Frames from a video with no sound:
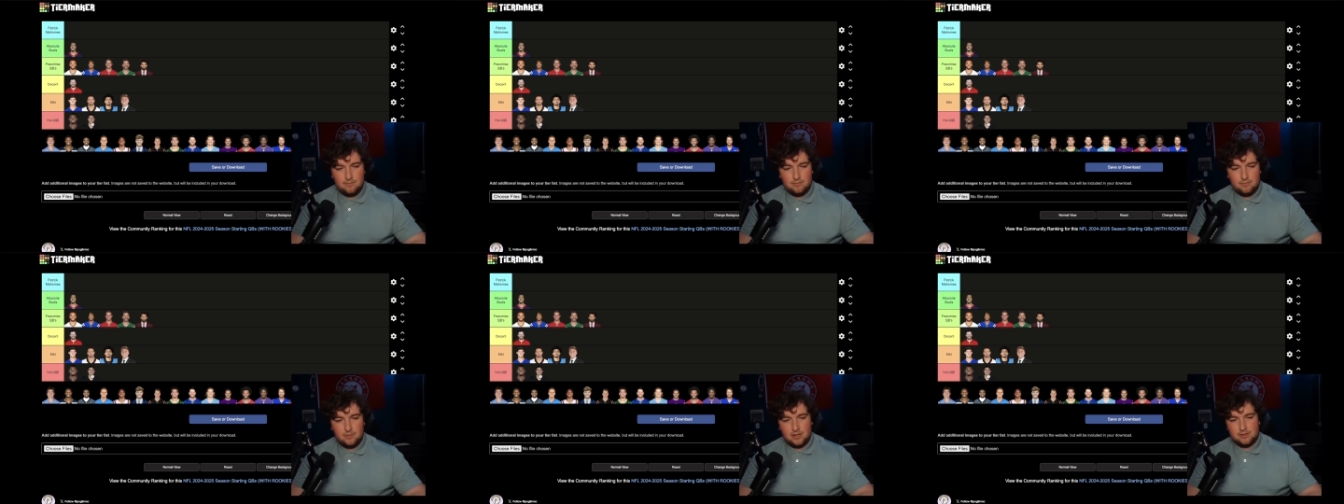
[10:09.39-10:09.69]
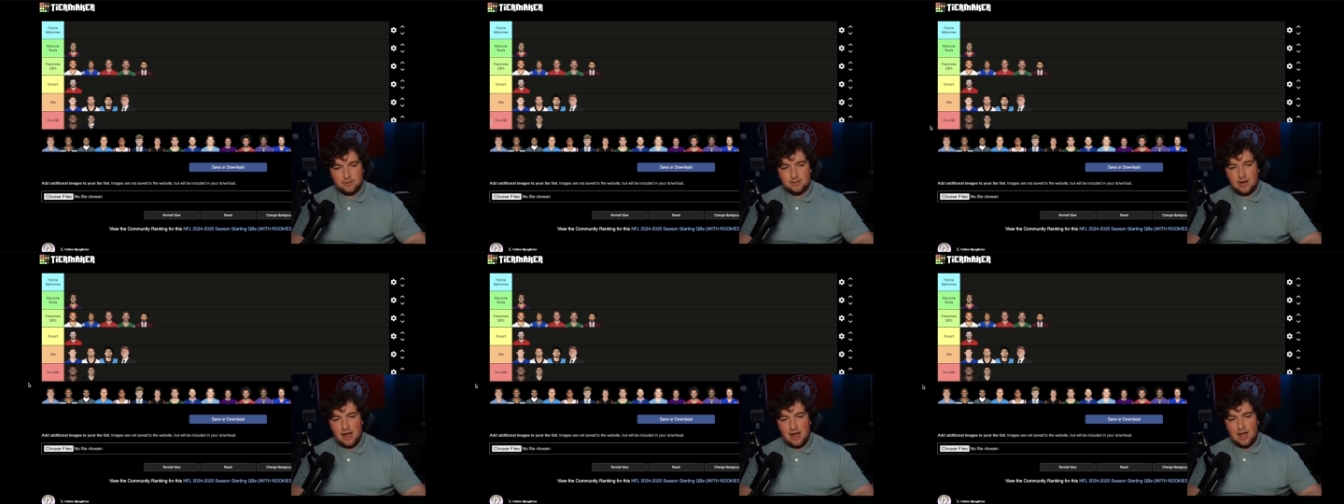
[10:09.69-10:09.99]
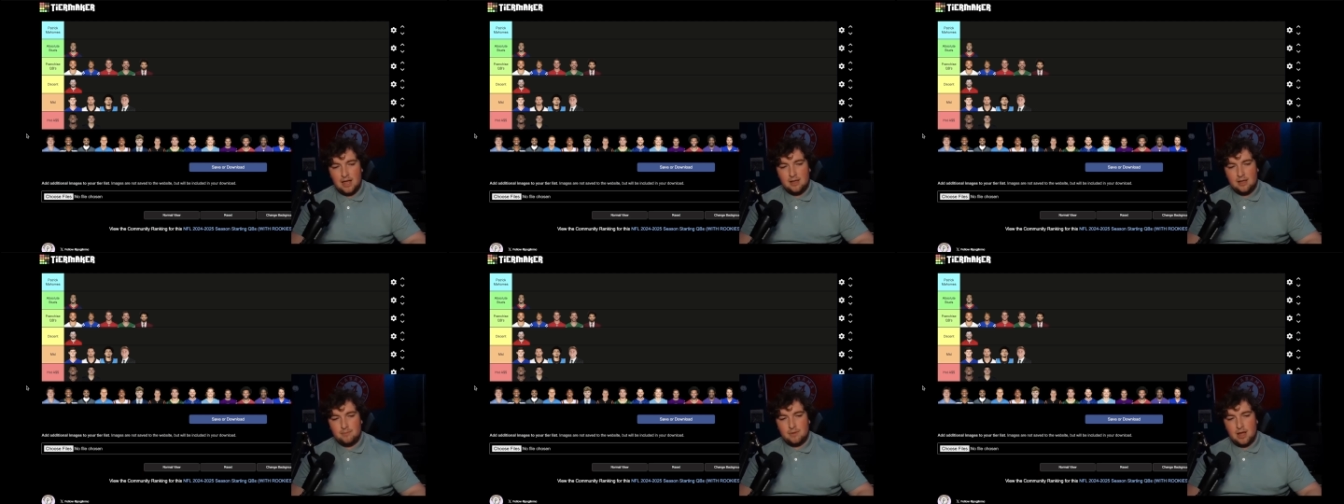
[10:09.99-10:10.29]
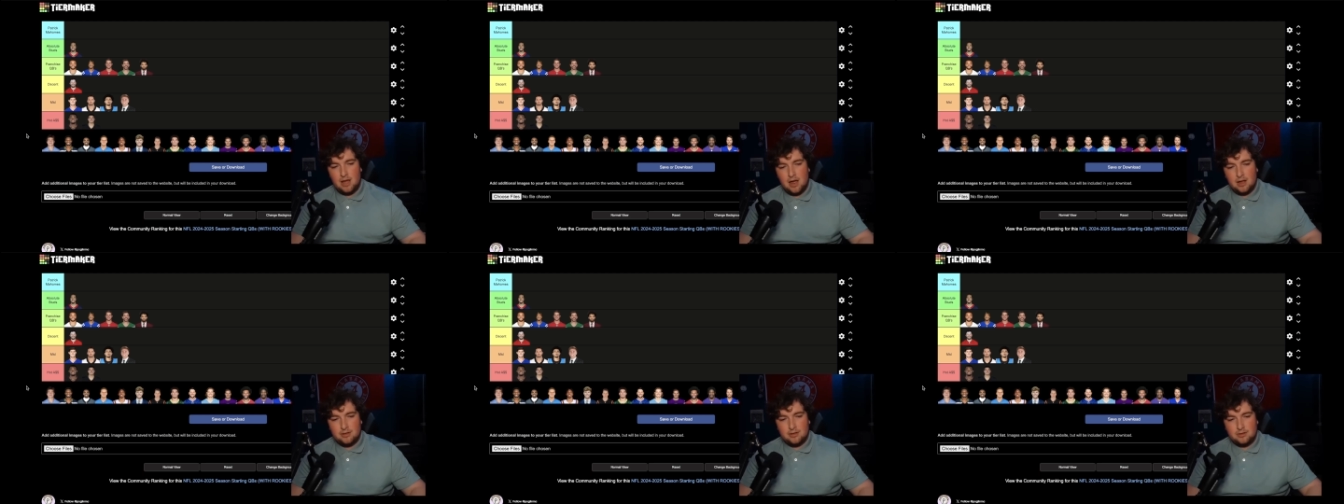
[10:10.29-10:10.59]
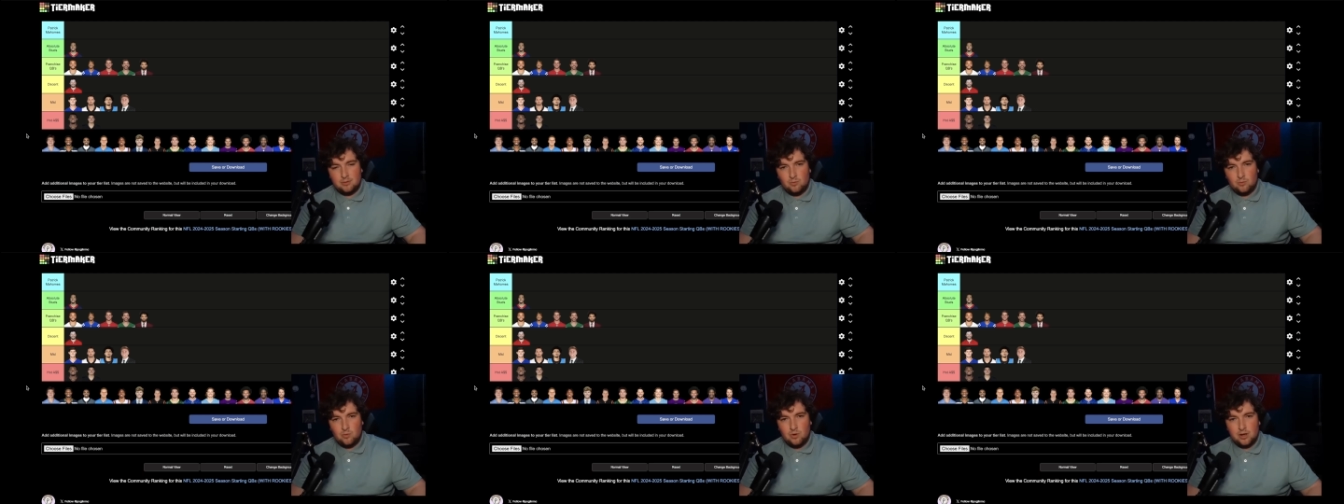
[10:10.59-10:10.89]
Listen, I am not
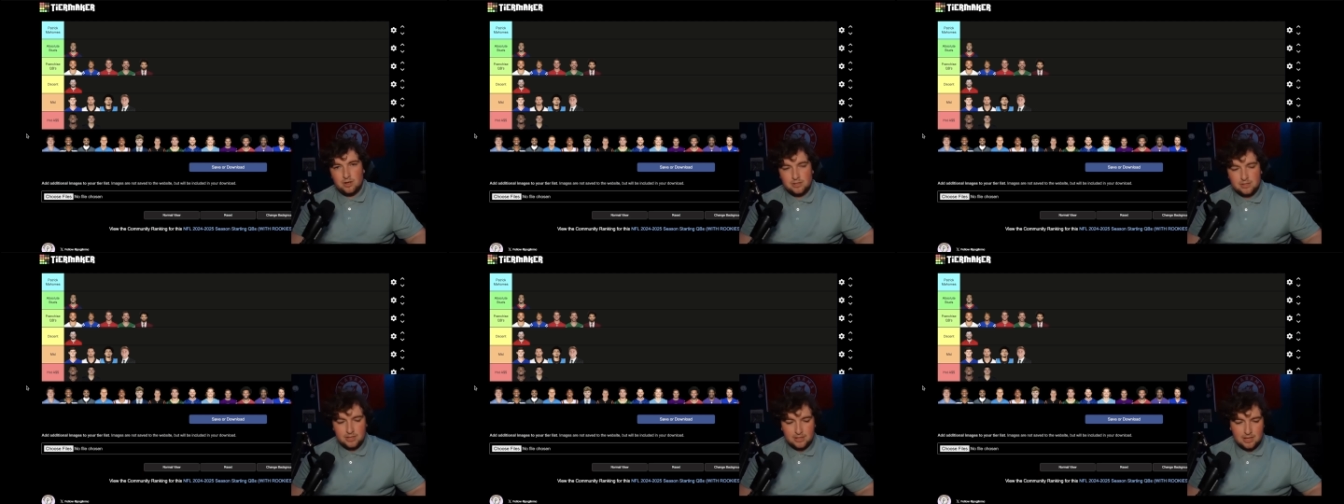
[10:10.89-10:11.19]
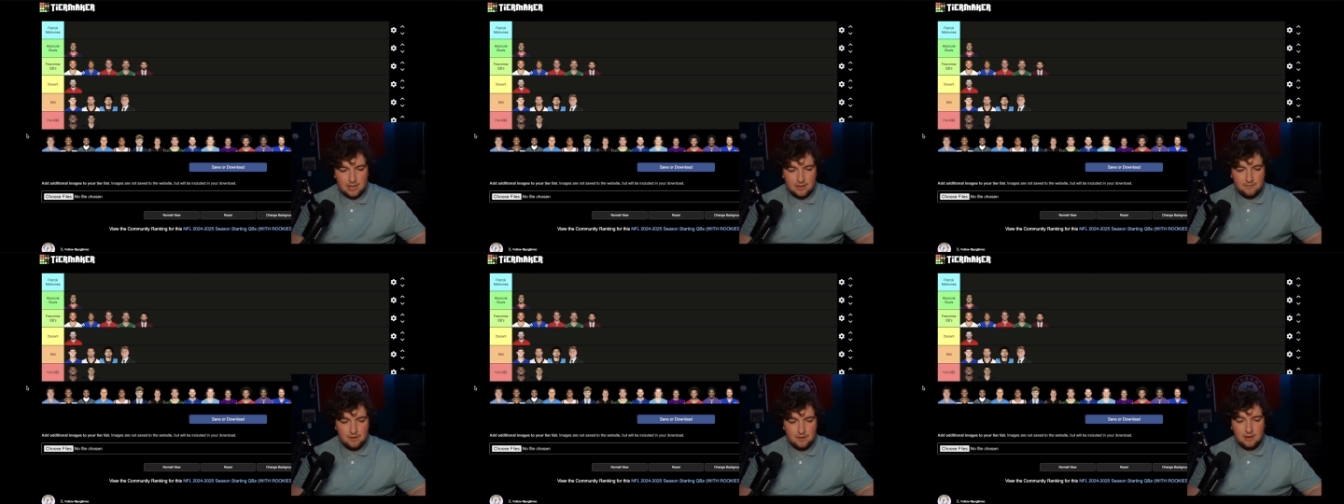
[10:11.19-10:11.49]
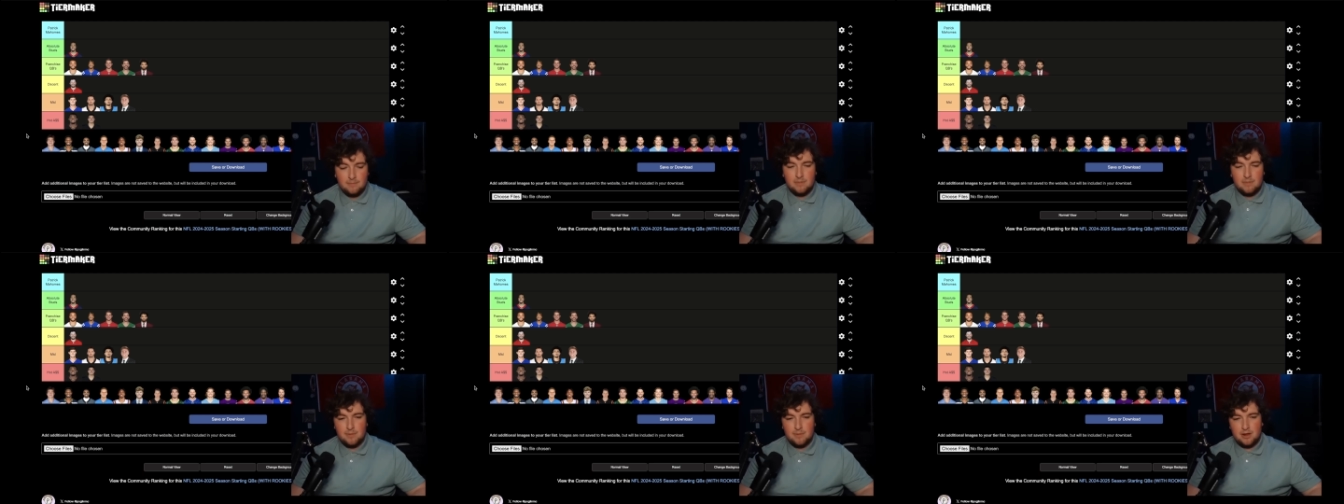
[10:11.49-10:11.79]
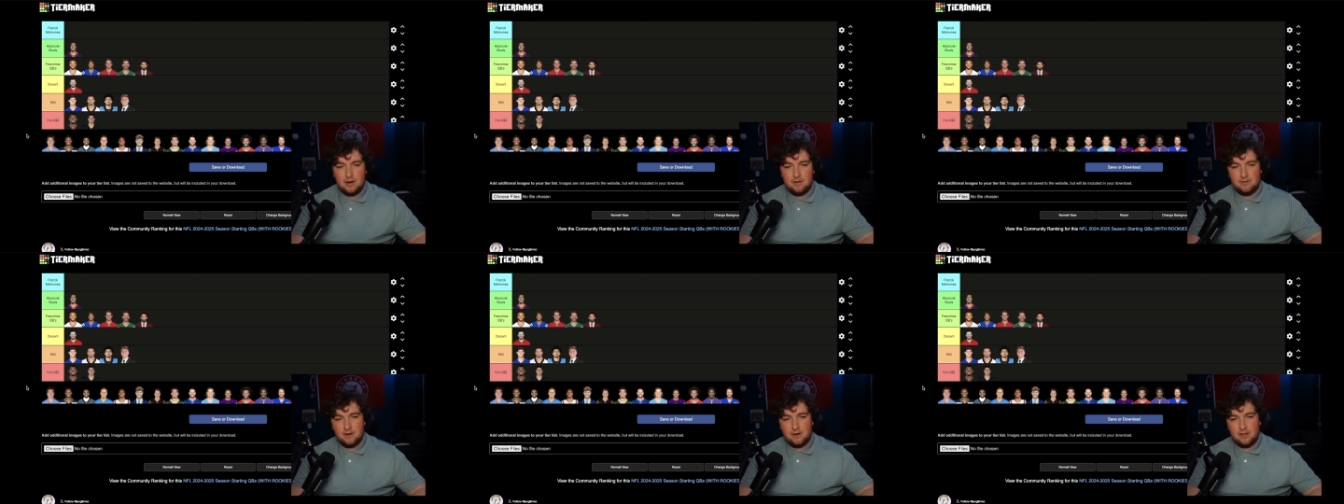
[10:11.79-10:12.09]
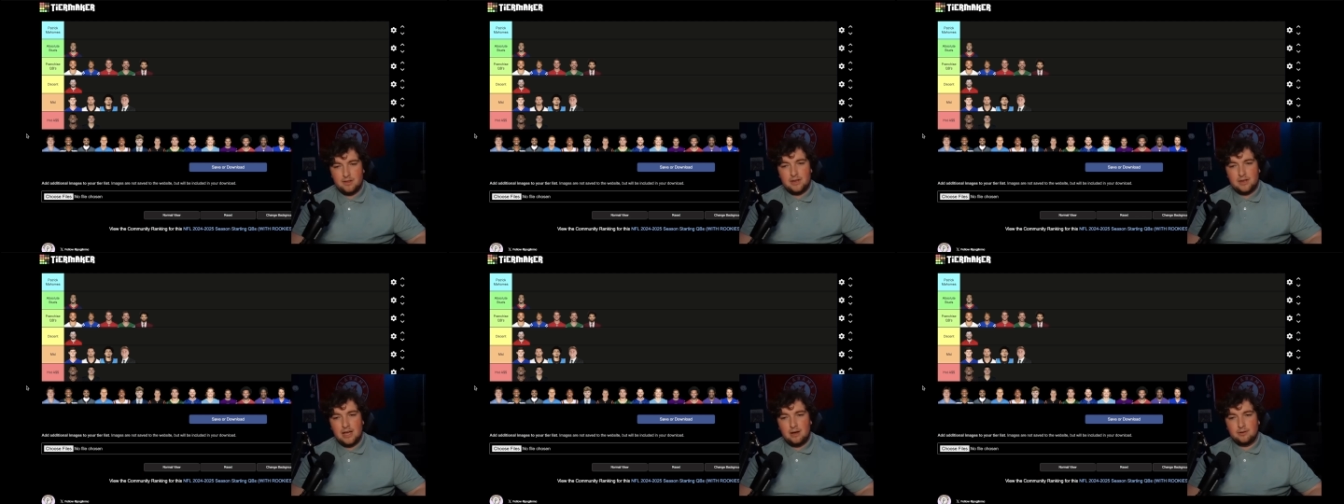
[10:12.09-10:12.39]
one to give him the benefit of
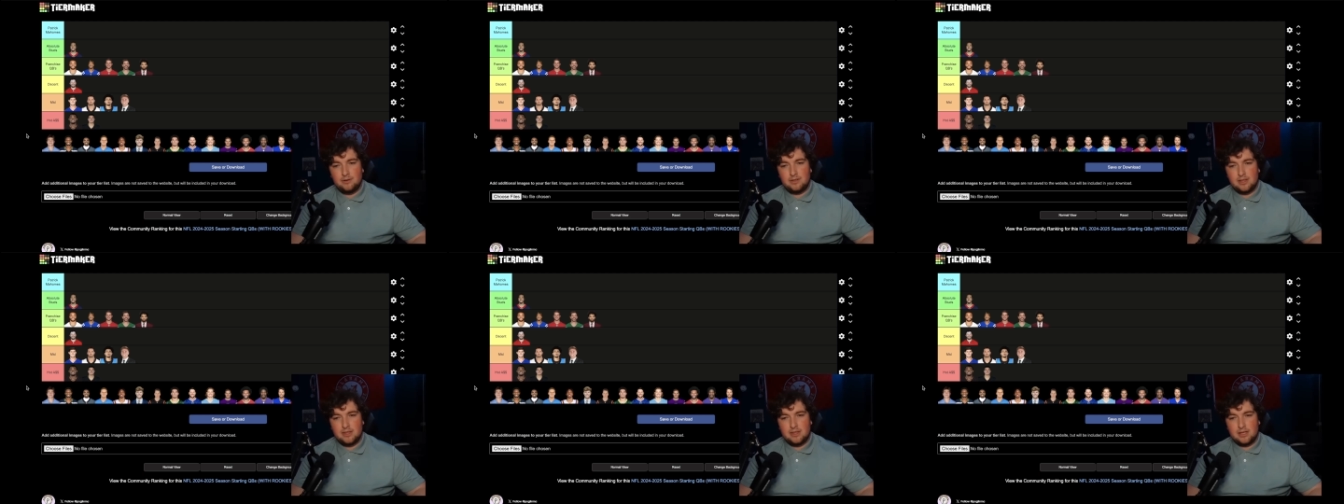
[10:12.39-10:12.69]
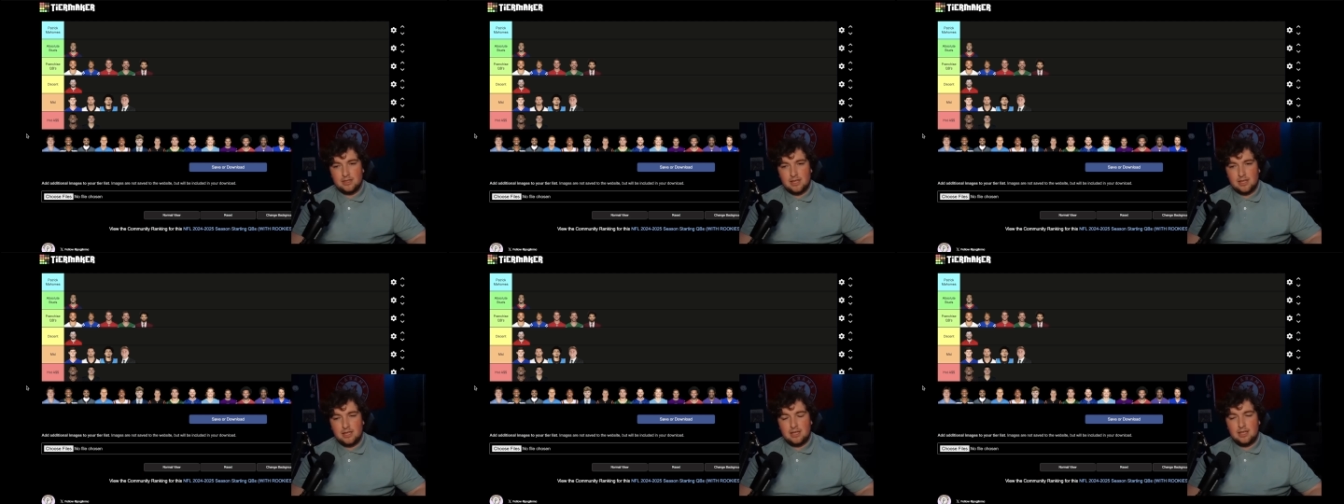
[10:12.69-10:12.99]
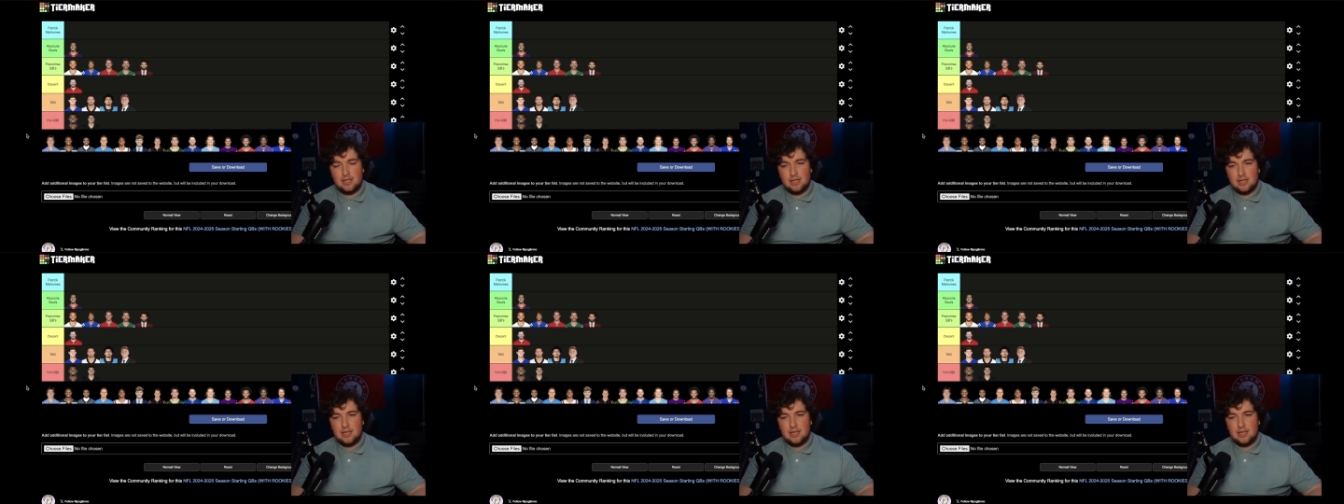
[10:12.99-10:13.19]
the doubt to think that he